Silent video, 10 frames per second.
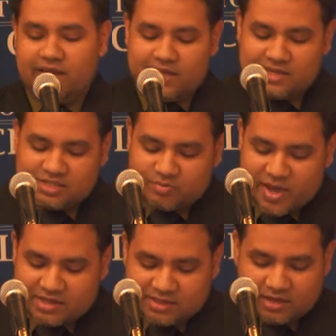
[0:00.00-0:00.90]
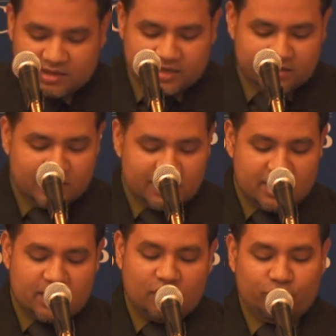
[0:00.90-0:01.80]
It is basically
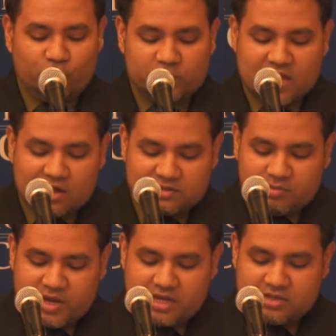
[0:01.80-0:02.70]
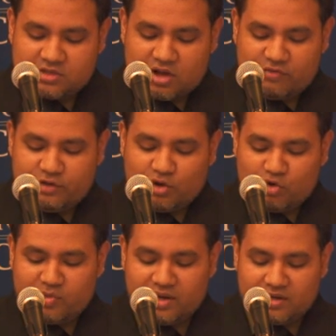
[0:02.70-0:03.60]
4,000 pages of
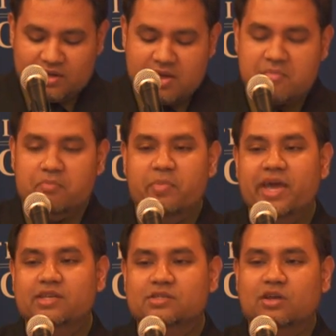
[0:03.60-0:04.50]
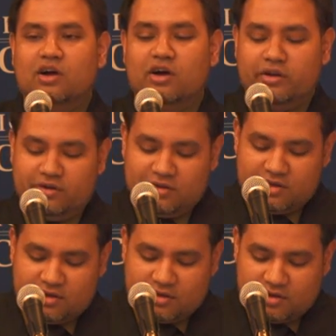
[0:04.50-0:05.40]
document based
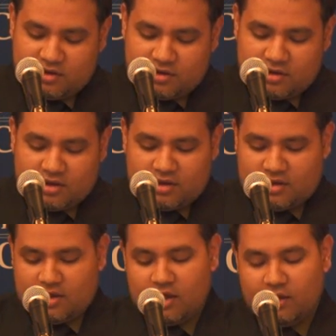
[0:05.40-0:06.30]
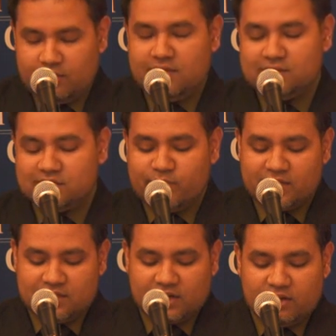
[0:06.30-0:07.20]
on, this
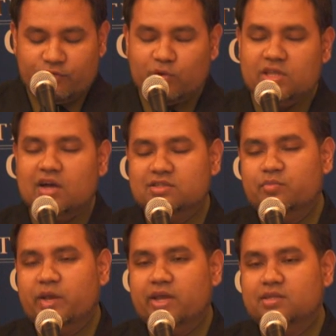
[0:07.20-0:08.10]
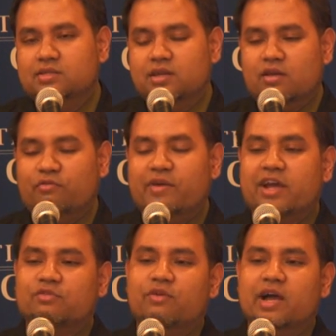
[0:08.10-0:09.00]
is basically a 4,000-page
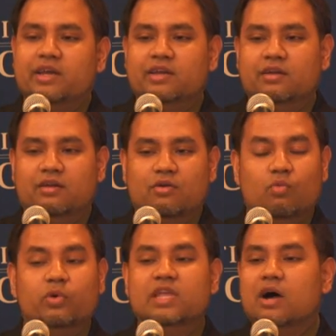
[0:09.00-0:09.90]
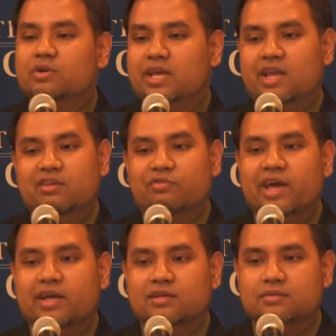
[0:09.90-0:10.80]
fact-finding without
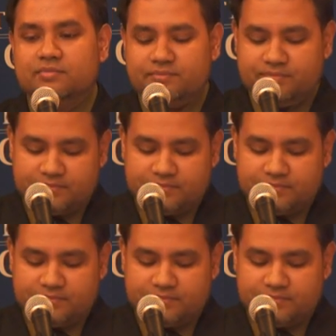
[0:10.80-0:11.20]
any fact.